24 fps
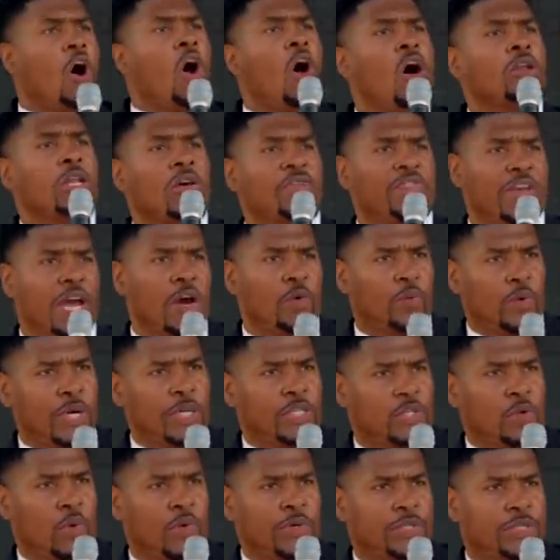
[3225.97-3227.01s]
all of their
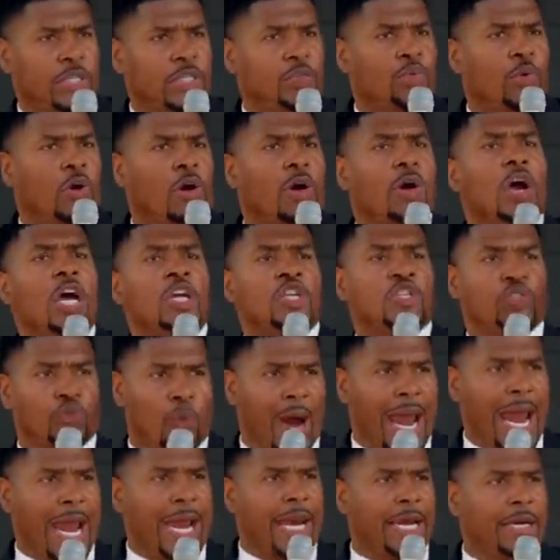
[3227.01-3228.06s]
resources were
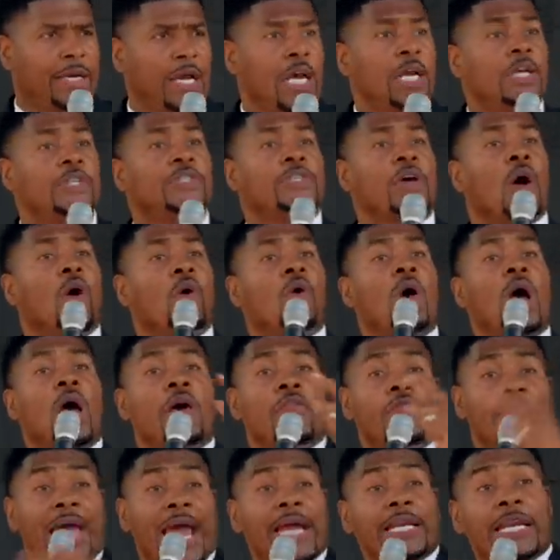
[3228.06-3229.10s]
drained. So
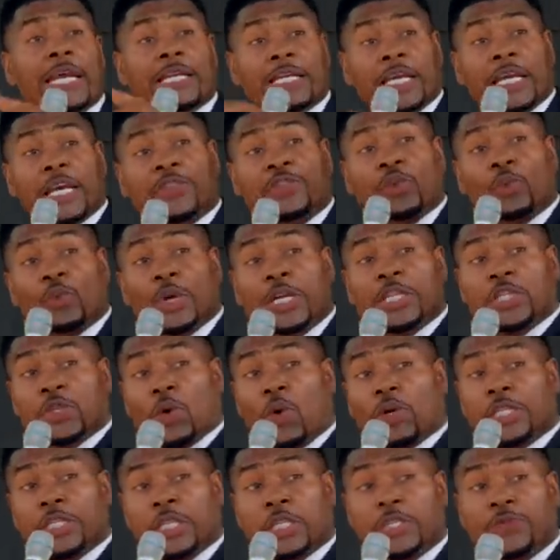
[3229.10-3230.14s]
they need to get the
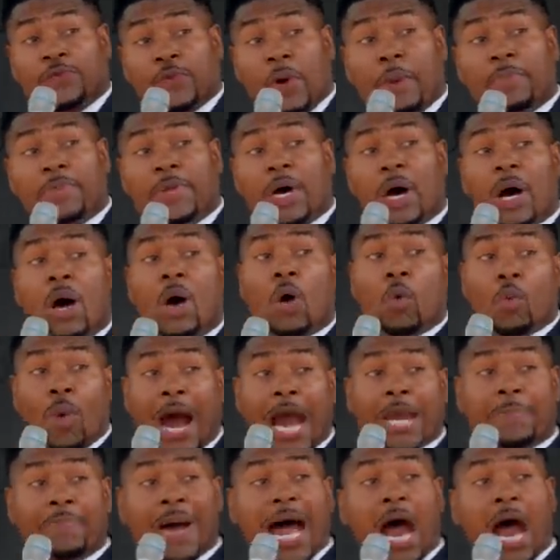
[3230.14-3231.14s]
resources from the white